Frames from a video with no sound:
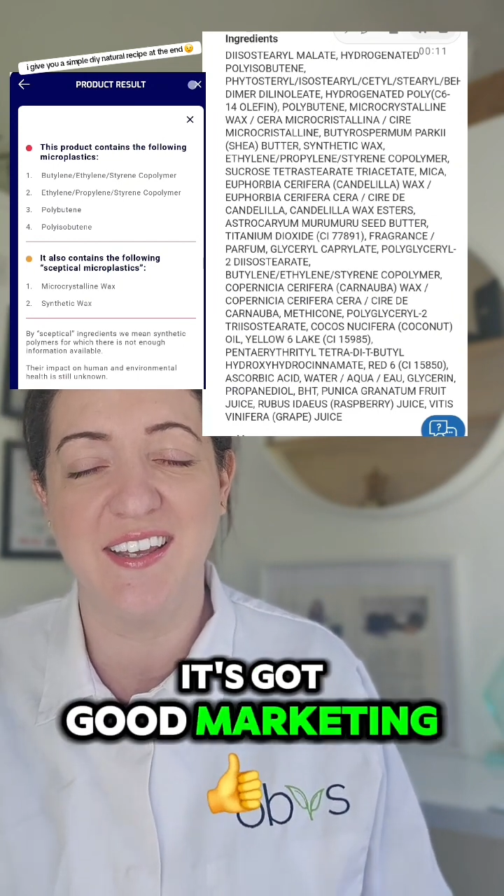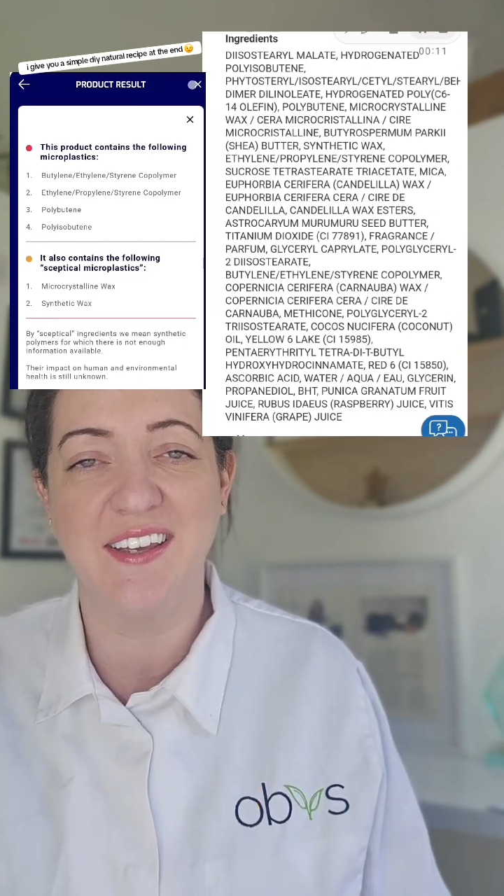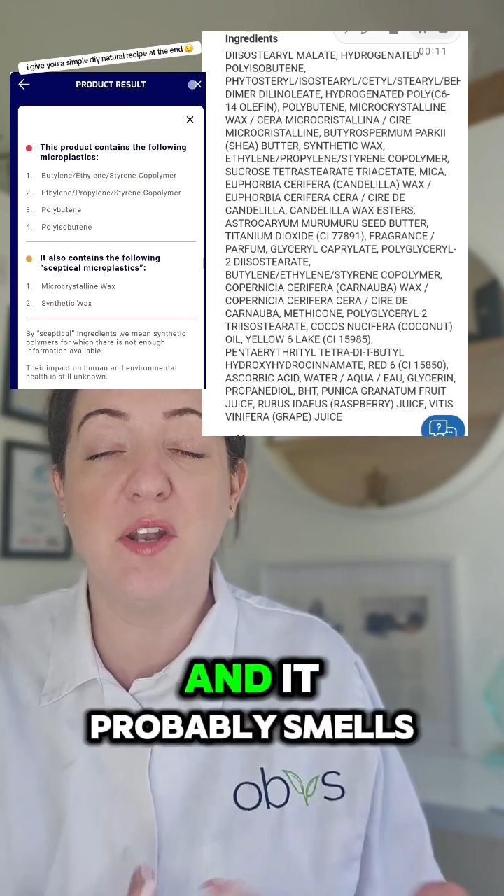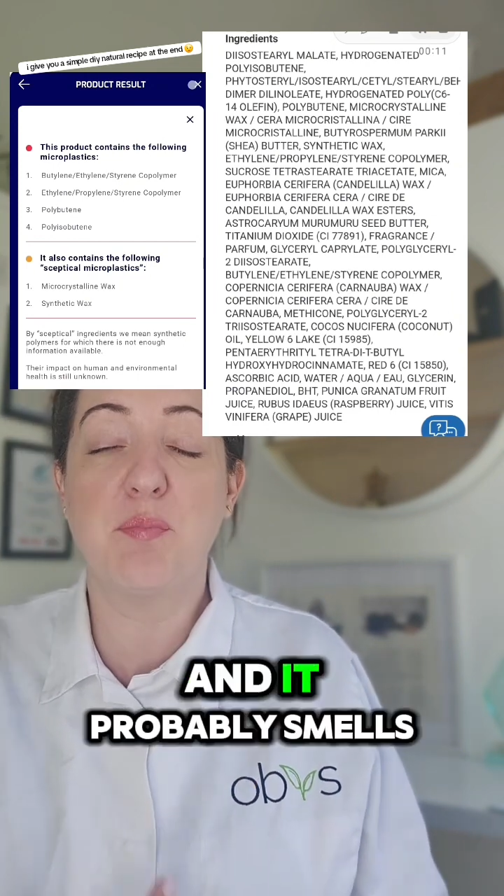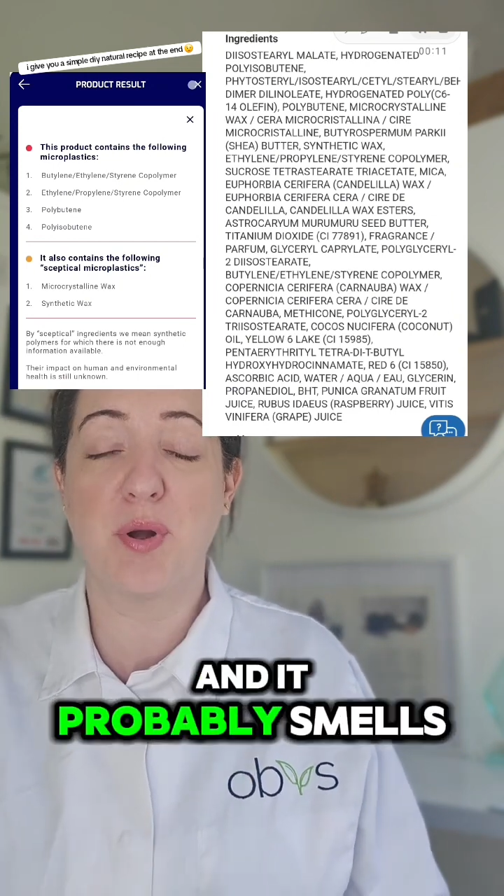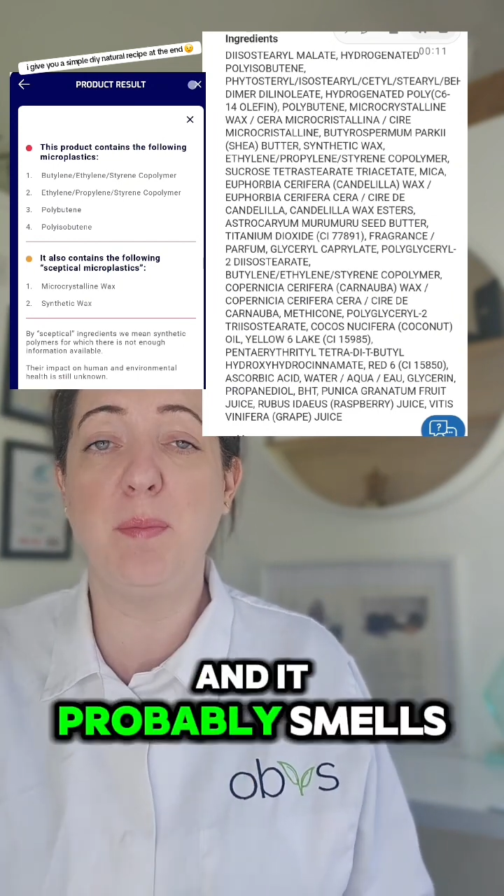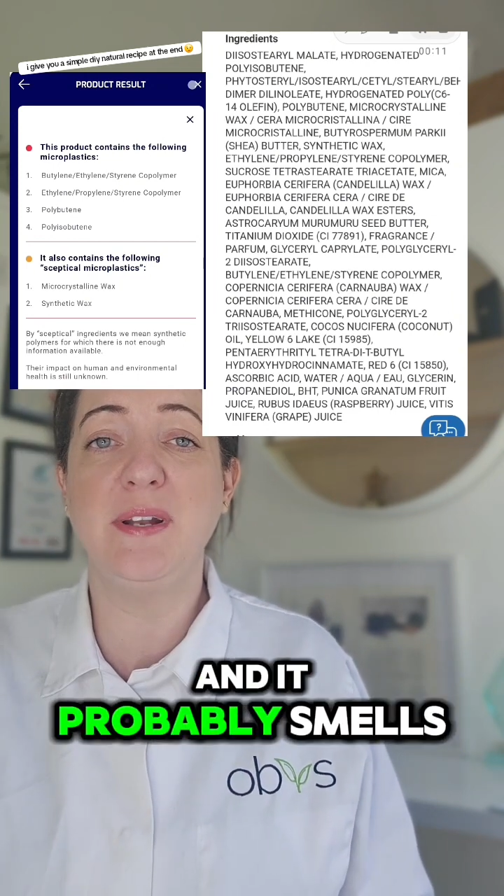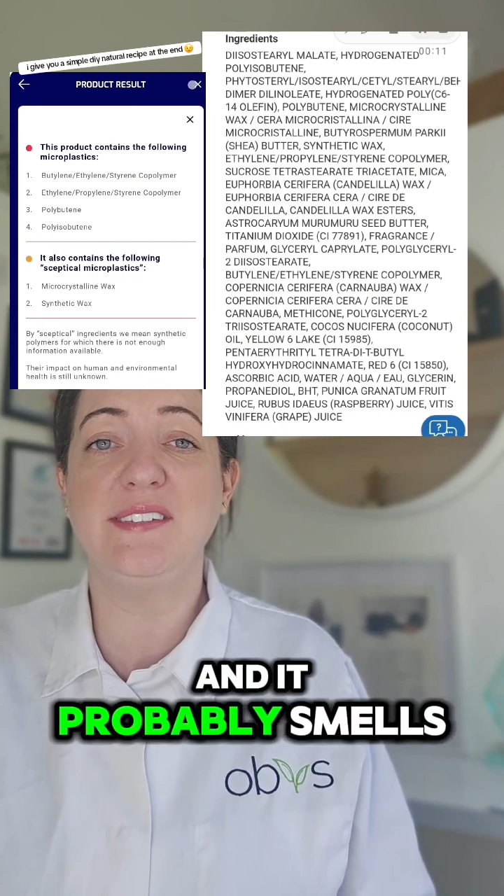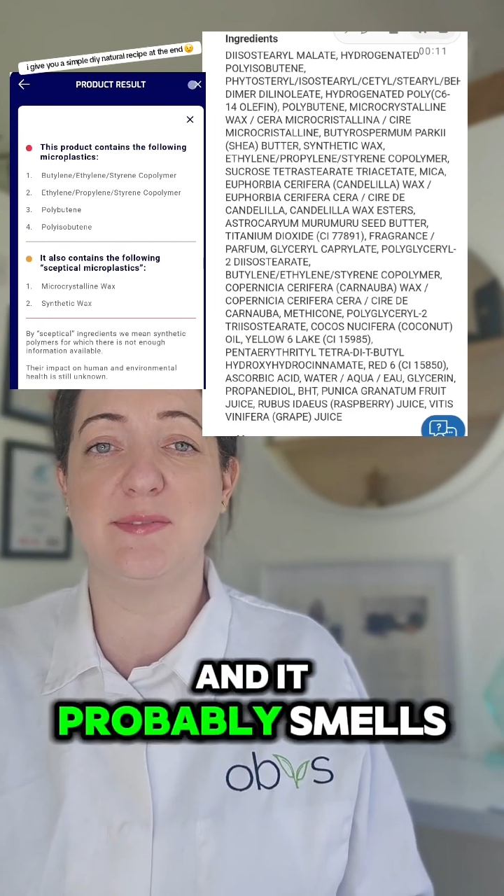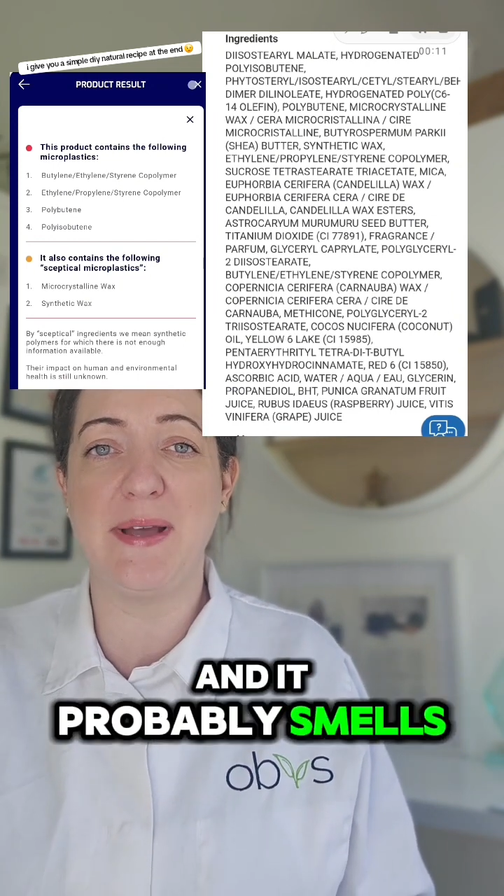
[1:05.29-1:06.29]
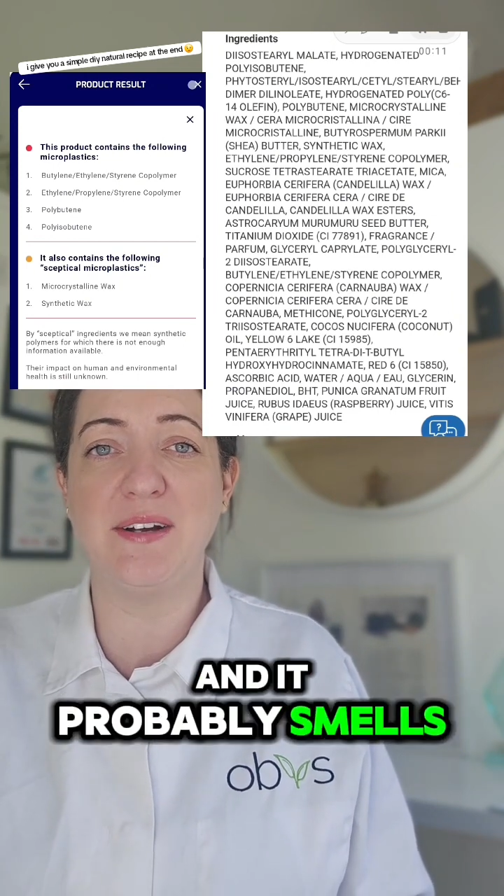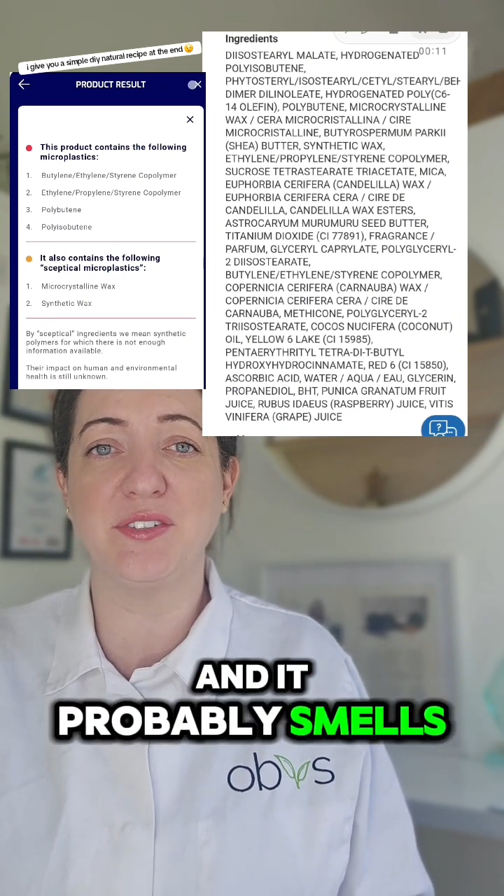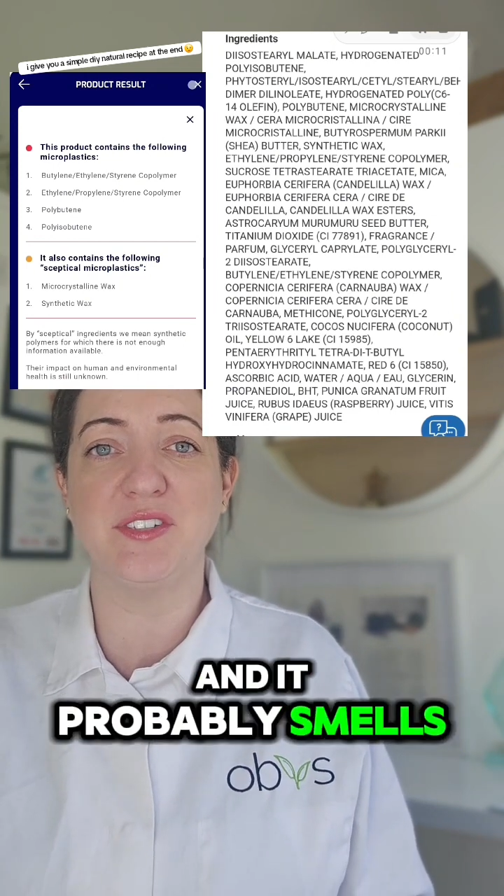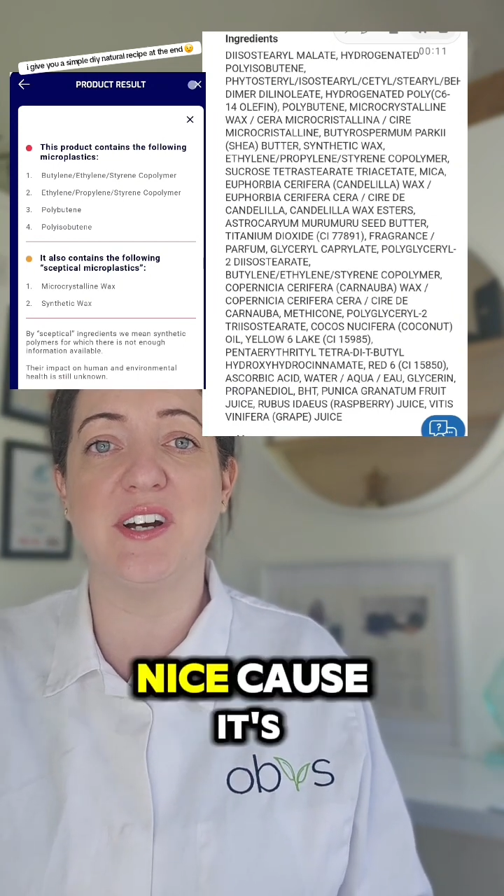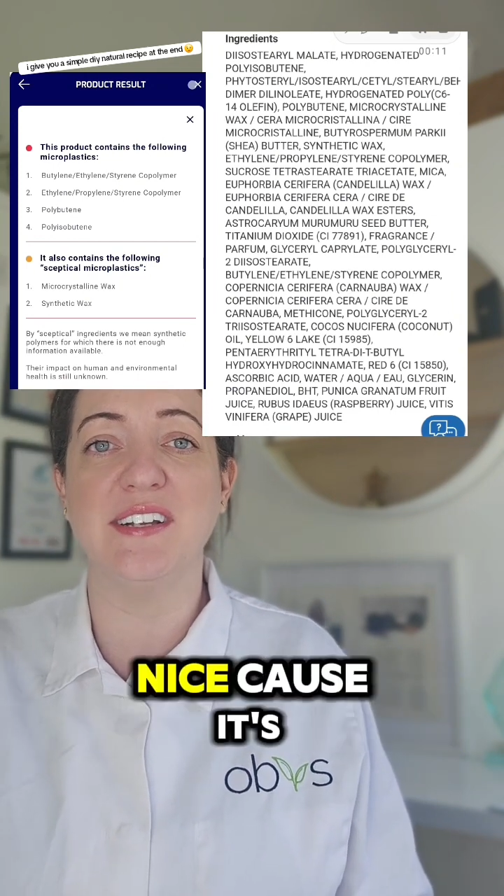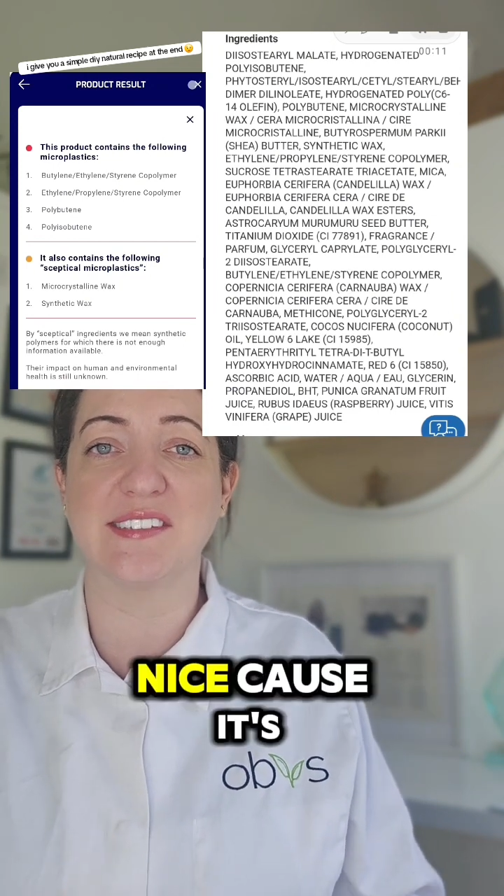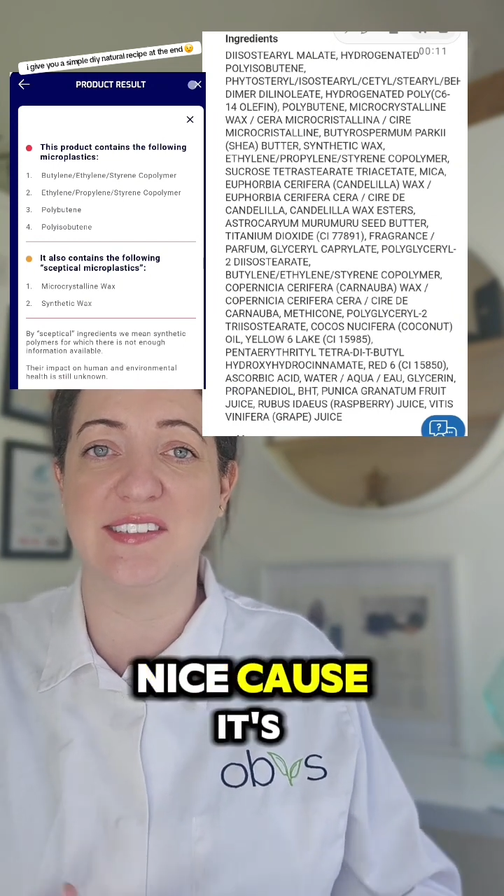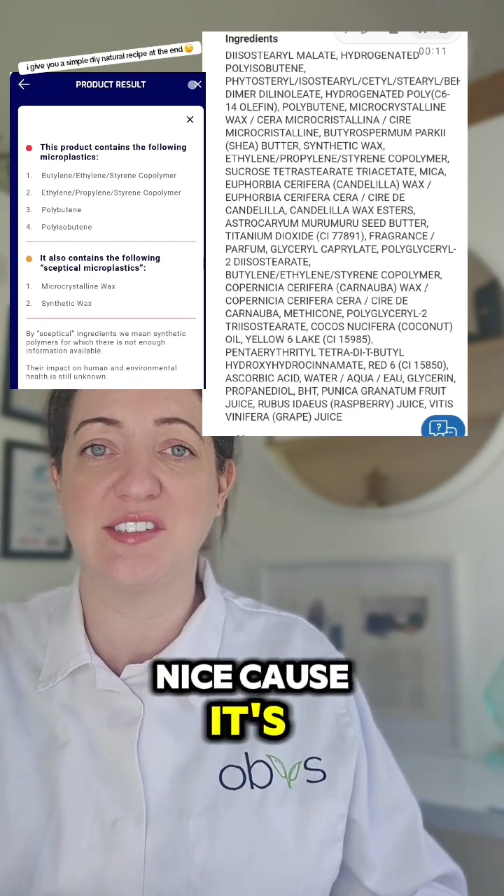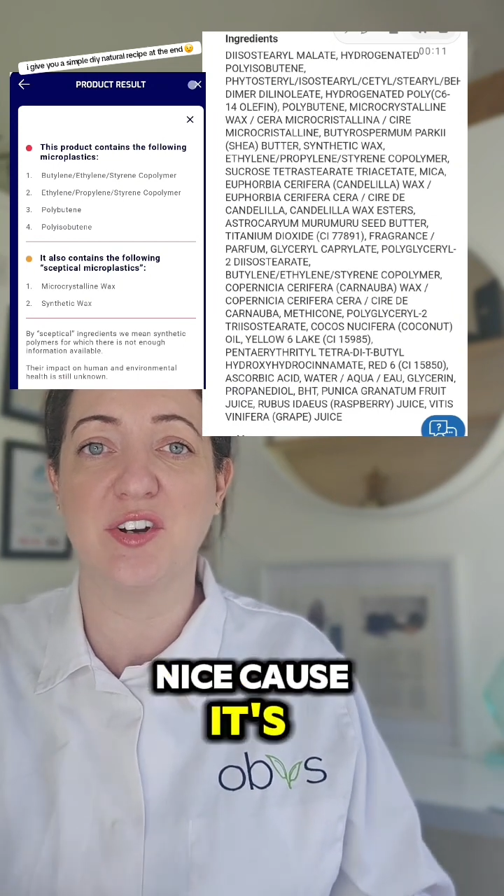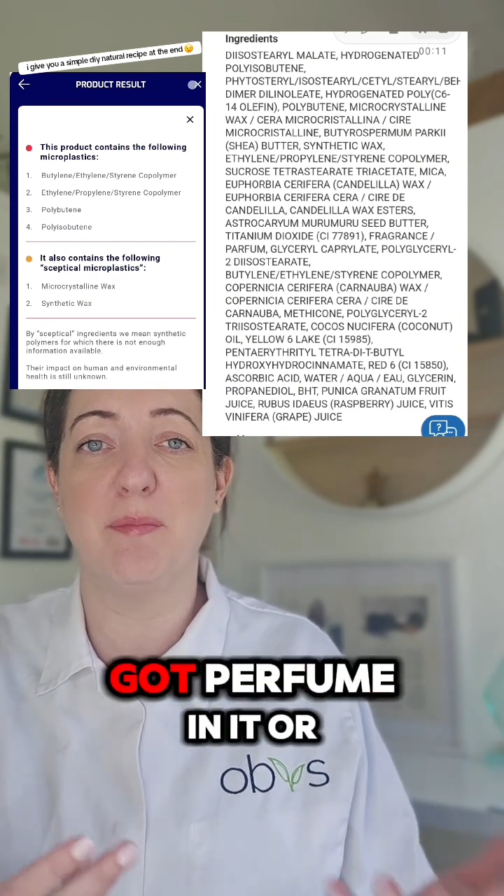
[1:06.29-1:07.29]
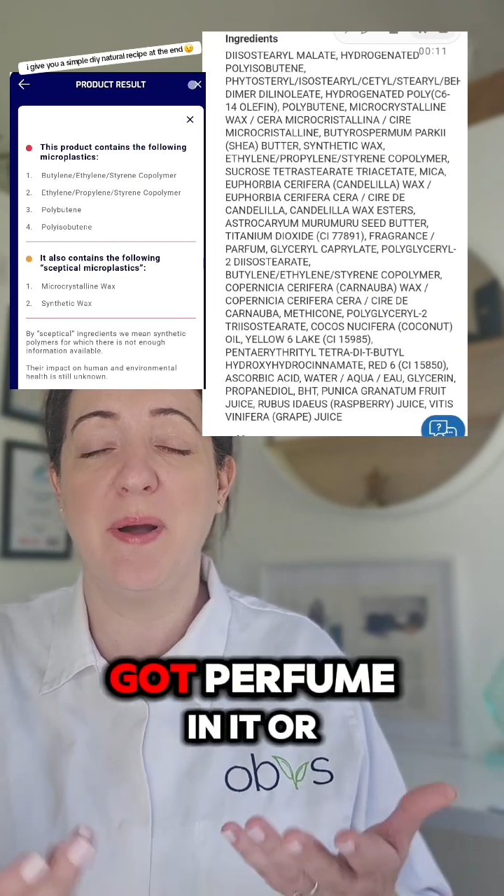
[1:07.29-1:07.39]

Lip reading: and it probably smells nice because it's got